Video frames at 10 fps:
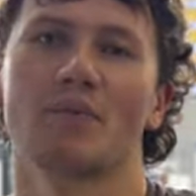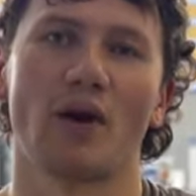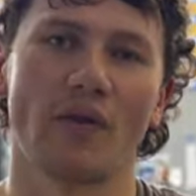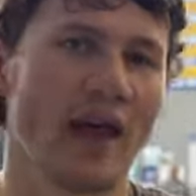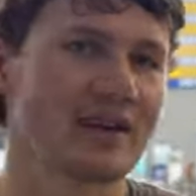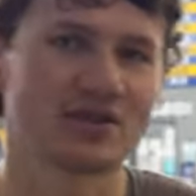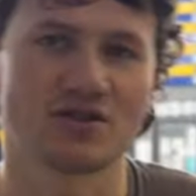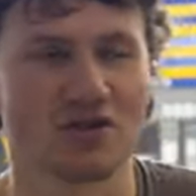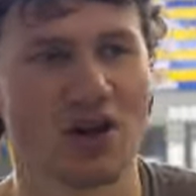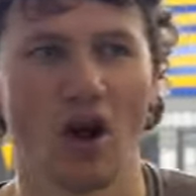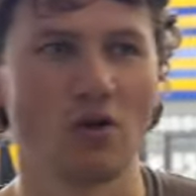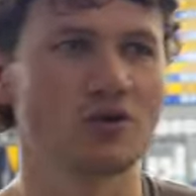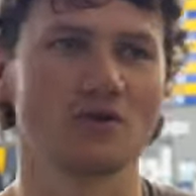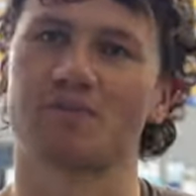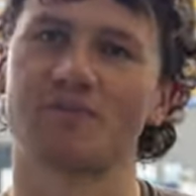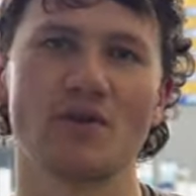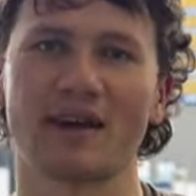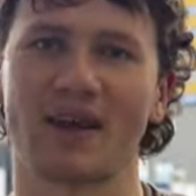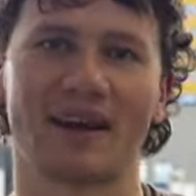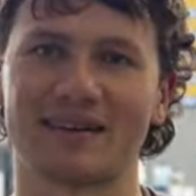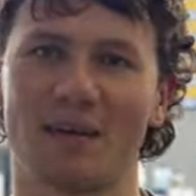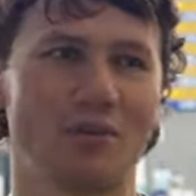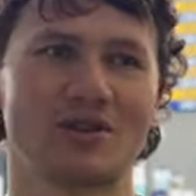but there's loads. You can get, like, I'm